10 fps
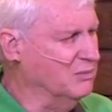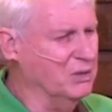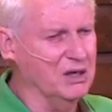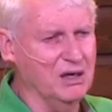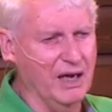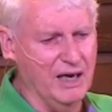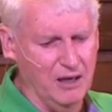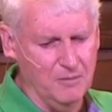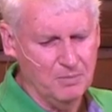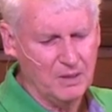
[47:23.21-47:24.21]
But
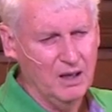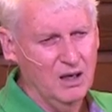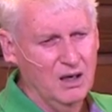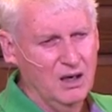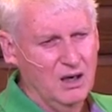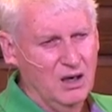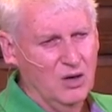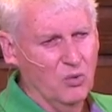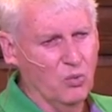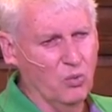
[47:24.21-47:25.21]
now
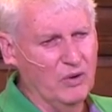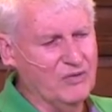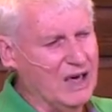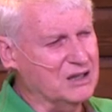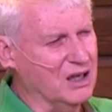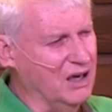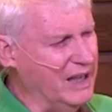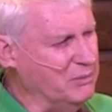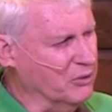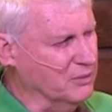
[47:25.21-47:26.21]
we've got to
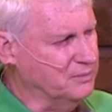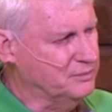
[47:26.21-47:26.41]
labor.